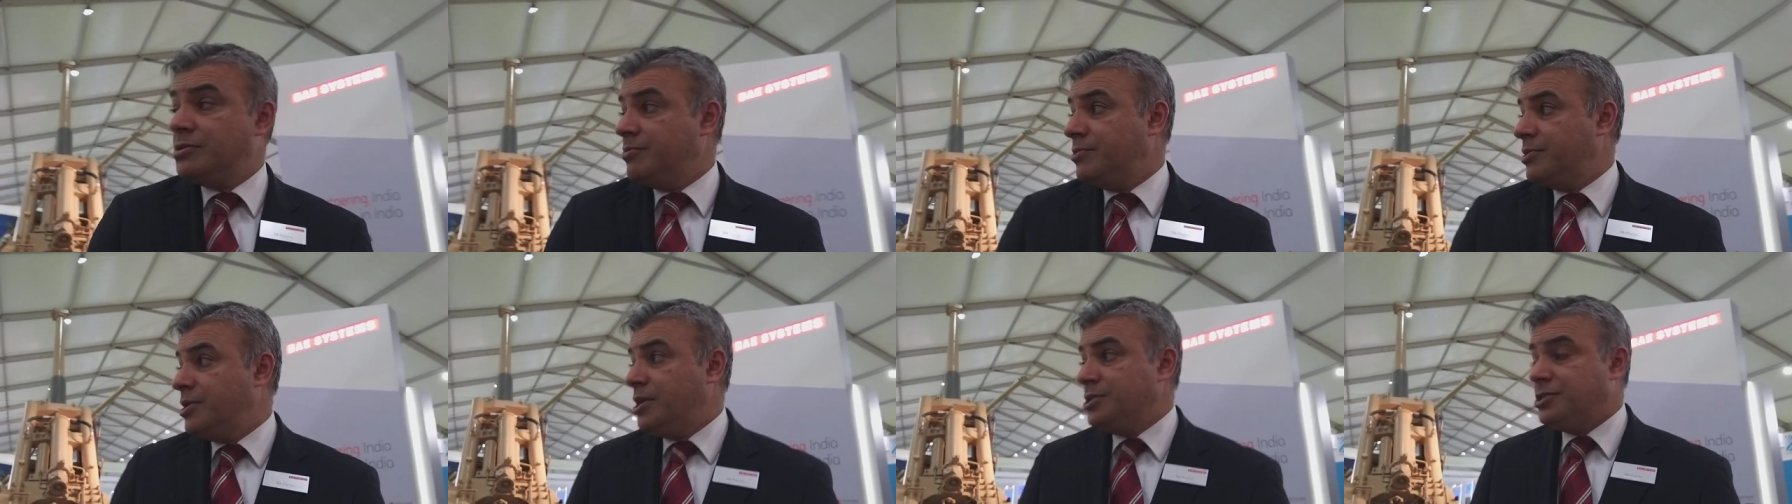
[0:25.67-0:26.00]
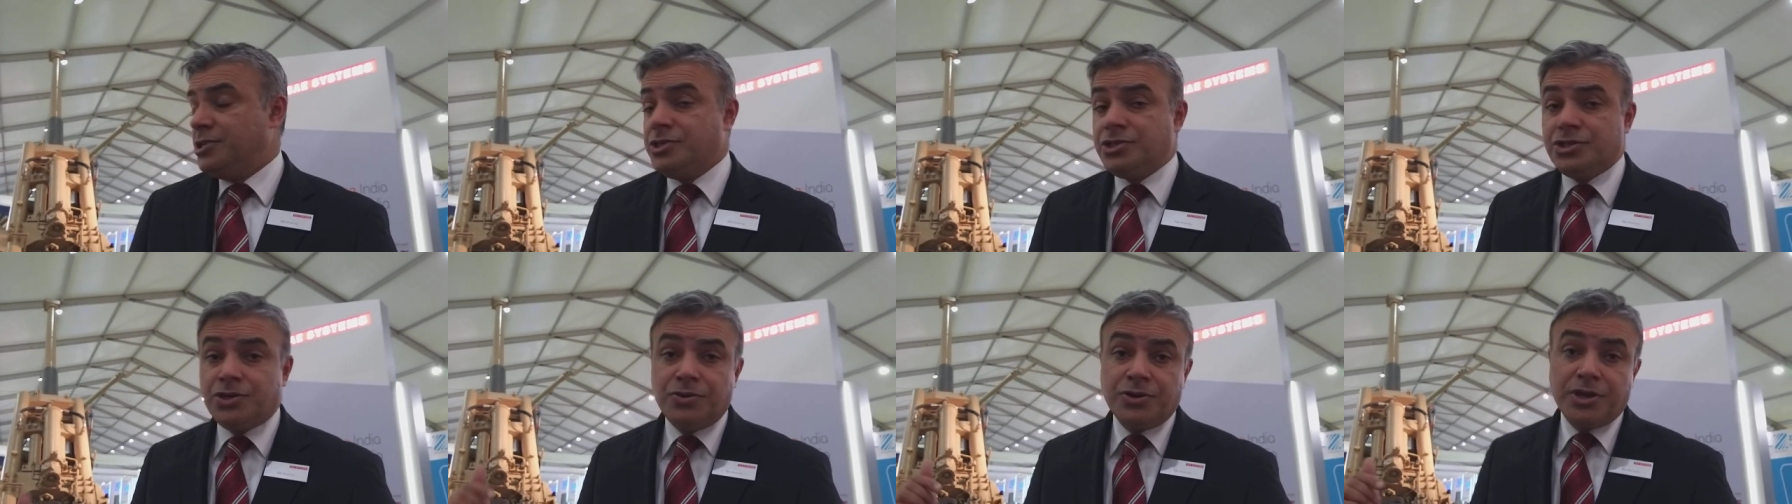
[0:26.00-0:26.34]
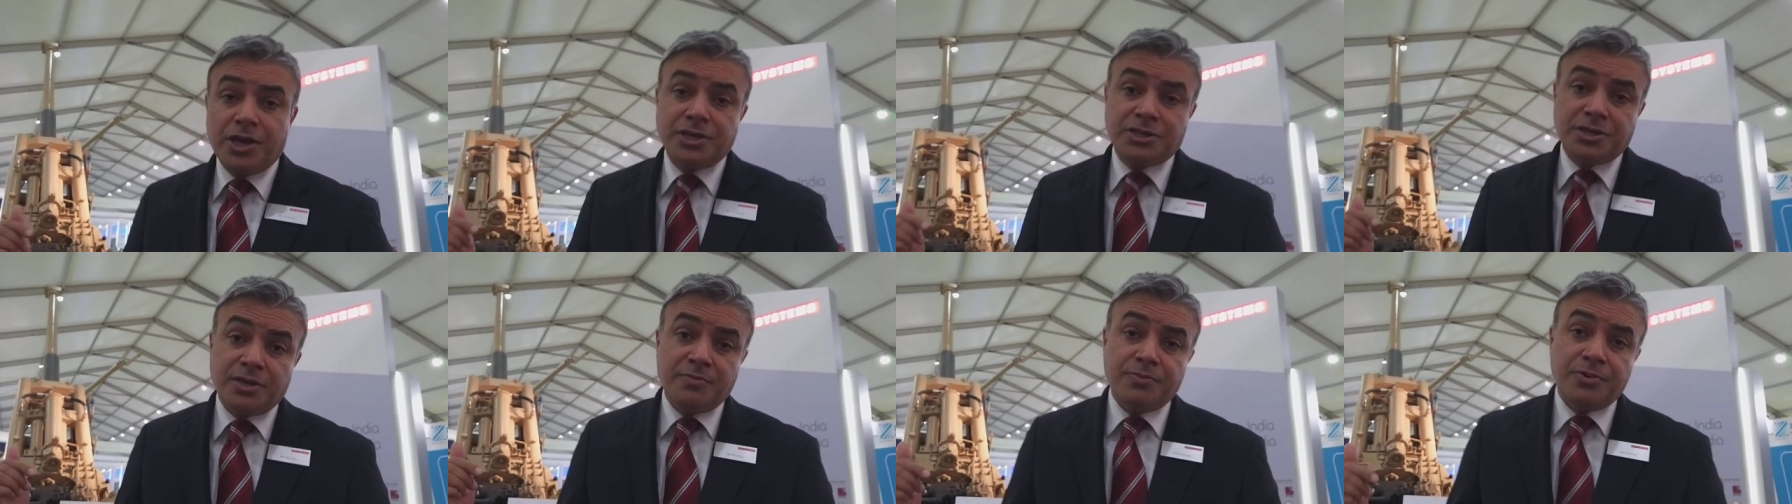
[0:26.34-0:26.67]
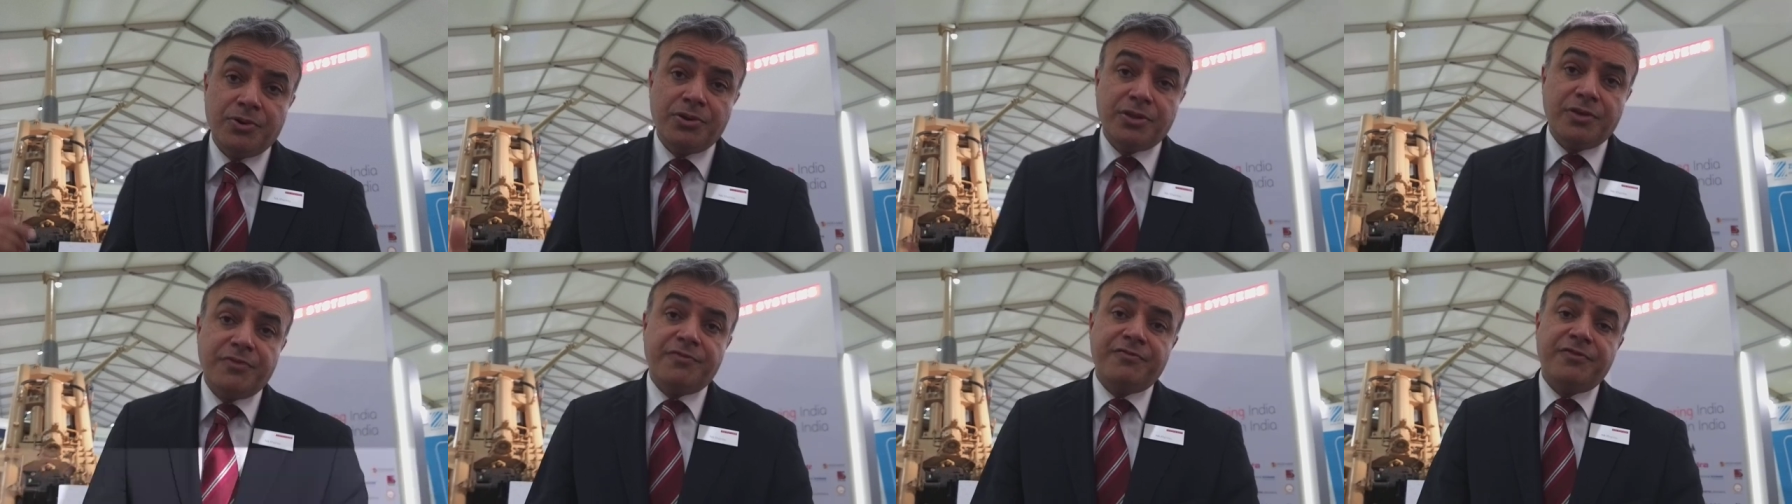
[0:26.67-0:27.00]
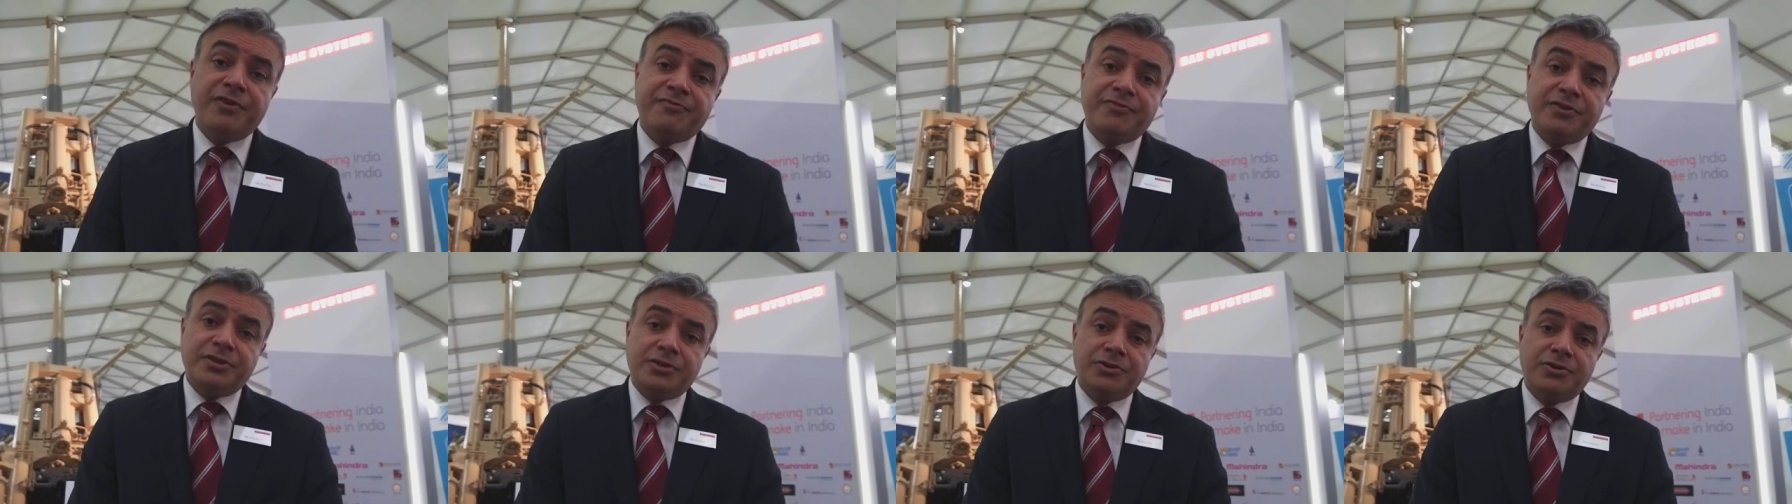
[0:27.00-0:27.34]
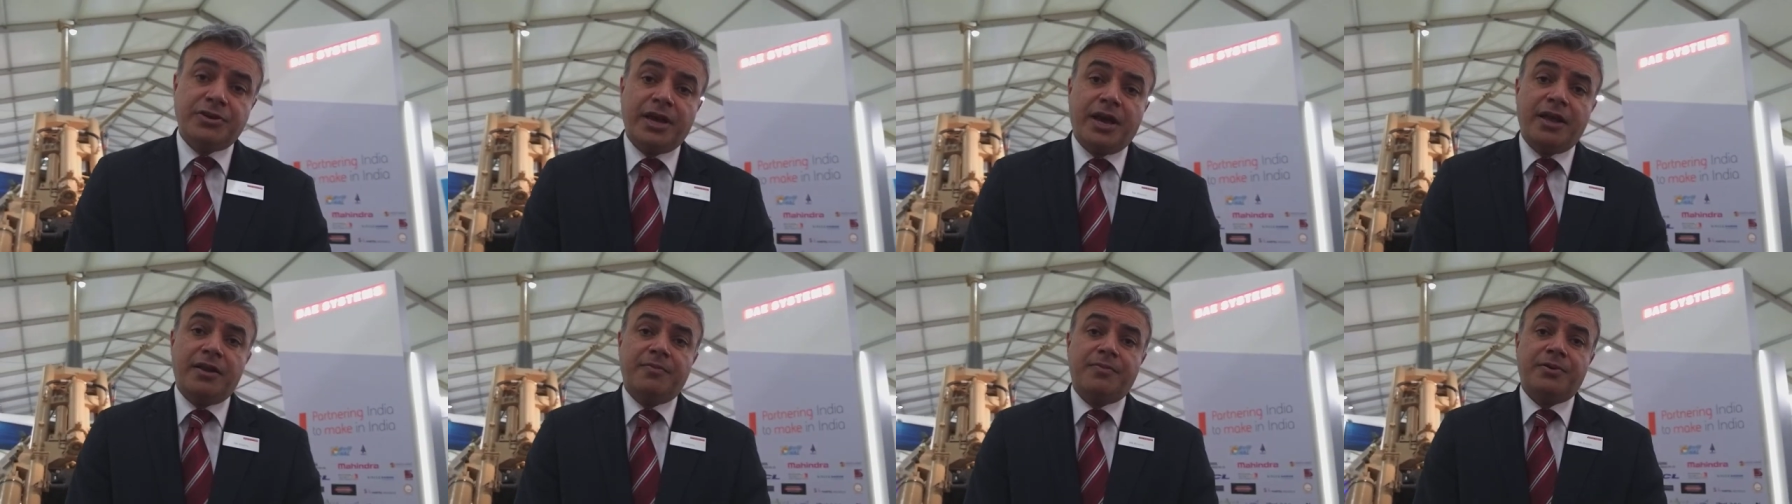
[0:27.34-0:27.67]
We're actually showcasing both a 52
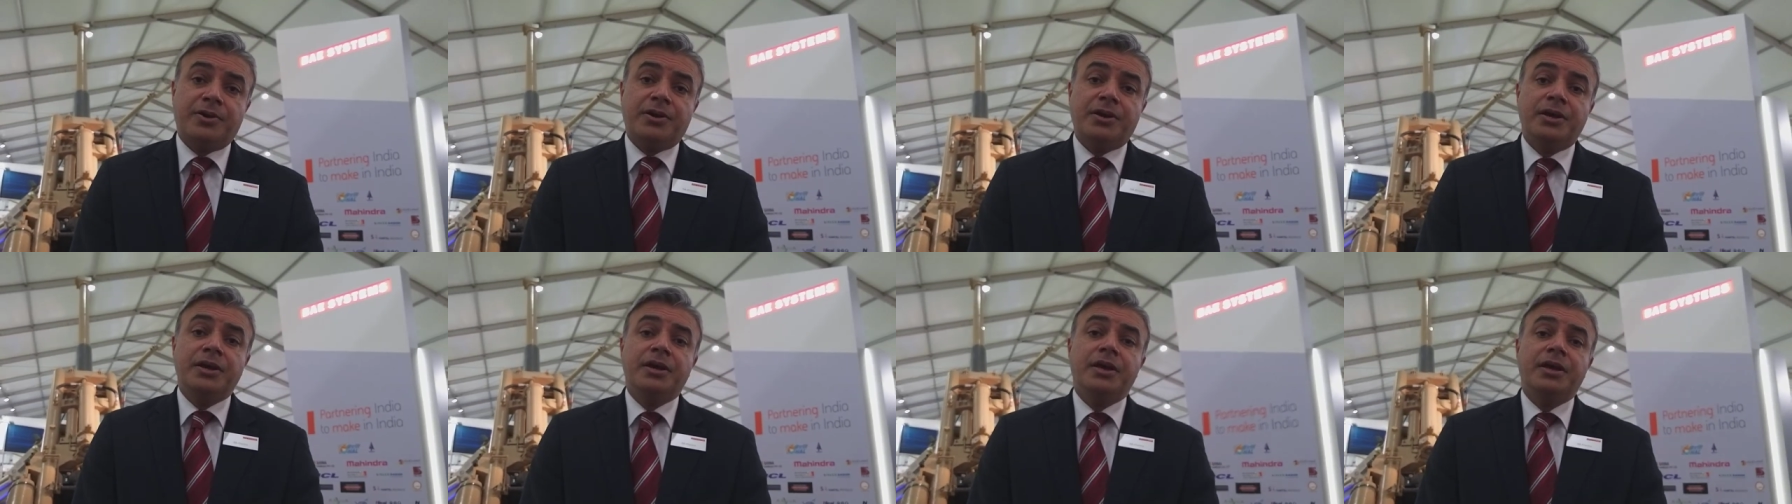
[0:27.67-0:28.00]
caliber